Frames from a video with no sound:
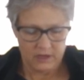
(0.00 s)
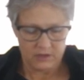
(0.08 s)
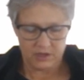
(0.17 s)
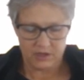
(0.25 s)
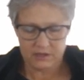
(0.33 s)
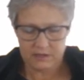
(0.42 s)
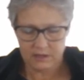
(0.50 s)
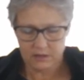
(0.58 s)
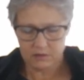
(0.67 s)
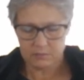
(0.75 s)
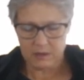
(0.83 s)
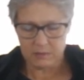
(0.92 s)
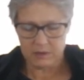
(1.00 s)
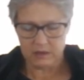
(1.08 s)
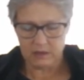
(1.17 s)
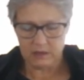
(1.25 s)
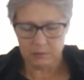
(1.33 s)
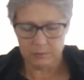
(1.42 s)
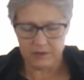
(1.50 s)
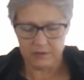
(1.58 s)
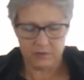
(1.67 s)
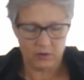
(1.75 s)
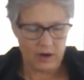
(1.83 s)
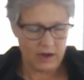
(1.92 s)
So you can see there's maybe a little bit of
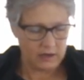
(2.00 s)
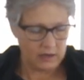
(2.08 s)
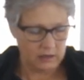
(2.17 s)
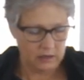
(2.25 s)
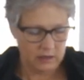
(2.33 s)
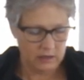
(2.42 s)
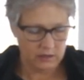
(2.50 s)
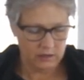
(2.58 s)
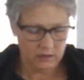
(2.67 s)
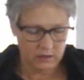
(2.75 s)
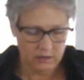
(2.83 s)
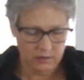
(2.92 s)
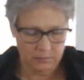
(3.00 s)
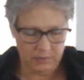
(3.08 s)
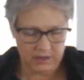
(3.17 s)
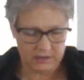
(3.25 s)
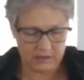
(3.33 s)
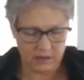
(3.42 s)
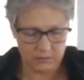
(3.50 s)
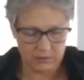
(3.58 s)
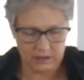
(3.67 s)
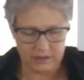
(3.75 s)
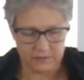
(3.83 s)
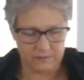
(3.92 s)
cracking here, but it's not
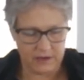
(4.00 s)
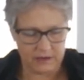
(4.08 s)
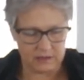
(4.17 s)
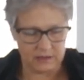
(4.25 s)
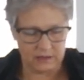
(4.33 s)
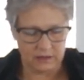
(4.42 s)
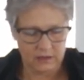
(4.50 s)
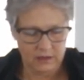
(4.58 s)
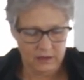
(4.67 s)
really affecting